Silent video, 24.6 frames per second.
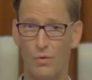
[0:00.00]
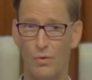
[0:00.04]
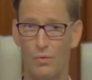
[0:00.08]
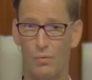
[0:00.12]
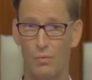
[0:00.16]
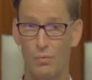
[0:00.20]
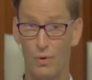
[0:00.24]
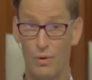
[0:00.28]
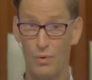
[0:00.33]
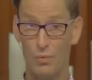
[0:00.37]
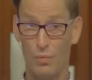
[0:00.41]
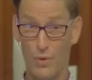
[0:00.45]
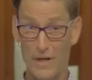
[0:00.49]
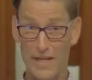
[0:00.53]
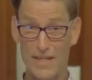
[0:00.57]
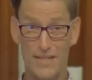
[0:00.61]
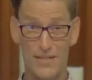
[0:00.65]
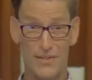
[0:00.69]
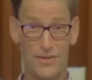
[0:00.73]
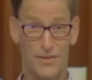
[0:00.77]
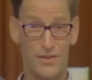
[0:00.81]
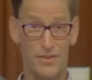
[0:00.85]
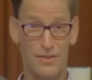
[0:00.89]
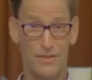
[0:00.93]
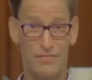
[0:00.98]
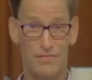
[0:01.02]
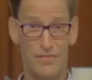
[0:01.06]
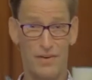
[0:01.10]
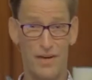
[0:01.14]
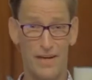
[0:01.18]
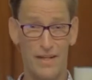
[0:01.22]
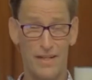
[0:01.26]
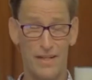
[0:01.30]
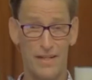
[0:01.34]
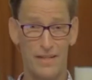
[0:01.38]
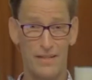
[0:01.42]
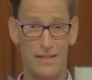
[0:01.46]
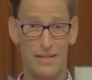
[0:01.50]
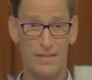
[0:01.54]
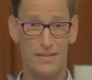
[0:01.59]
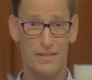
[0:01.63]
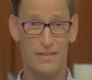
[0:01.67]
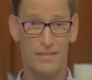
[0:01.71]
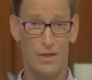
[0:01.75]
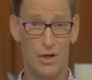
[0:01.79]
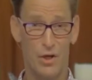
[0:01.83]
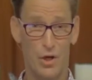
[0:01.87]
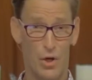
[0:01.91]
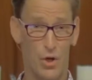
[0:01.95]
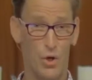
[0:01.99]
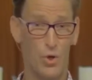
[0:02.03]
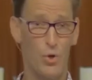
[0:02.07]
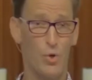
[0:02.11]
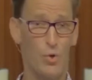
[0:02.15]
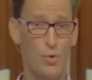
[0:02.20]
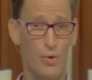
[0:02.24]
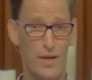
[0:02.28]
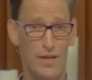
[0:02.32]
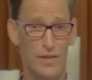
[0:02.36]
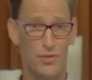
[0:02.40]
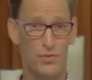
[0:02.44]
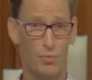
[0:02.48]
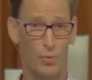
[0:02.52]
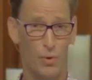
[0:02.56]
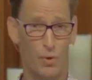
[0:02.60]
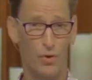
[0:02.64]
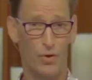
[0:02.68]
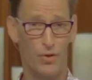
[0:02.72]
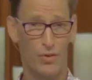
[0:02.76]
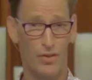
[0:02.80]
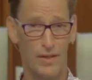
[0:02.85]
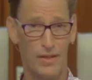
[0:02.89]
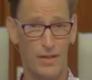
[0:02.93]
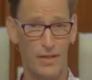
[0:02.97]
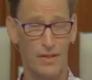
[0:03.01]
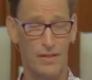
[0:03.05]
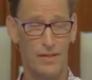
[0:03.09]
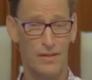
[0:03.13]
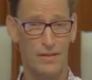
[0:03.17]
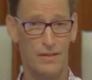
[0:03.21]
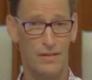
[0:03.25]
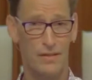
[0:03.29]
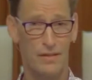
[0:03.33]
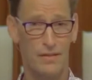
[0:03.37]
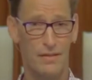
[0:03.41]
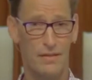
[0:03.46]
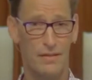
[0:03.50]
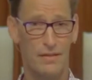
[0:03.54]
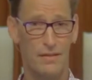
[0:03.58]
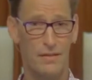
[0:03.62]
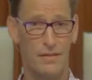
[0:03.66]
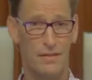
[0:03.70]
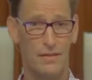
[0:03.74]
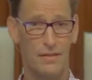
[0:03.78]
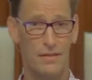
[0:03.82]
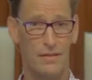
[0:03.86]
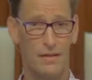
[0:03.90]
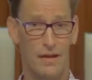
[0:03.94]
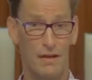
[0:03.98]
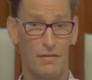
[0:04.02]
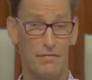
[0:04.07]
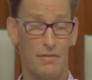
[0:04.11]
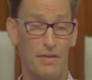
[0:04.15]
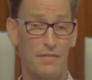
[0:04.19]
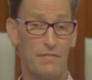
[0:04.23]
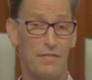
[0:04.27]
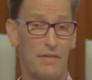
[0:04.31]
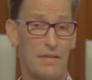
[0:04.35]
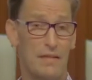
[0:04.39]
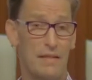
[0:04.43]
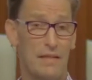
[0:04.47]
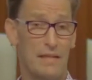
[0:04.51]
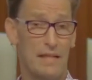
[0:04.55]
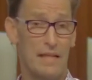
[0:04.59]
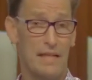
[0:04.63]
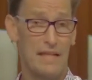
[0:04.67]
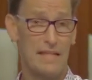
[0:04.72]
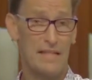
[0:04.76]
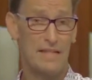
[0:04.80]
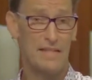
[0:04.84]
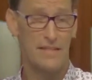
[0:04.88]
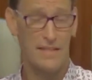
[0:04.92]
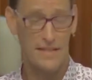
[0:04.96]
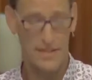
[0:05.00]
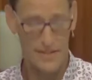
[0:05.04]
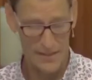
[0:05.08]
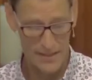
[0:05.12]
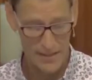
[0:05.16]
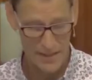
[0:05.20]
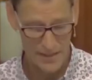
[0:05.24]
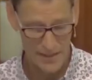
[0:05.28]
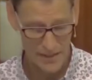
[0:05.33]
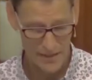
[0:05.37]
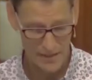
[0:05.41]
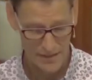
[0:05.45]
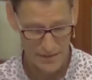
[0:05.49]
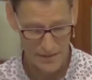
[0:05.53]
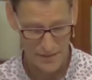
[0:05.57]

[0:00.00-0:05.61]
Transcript: When we start defining who is worthy of even existing,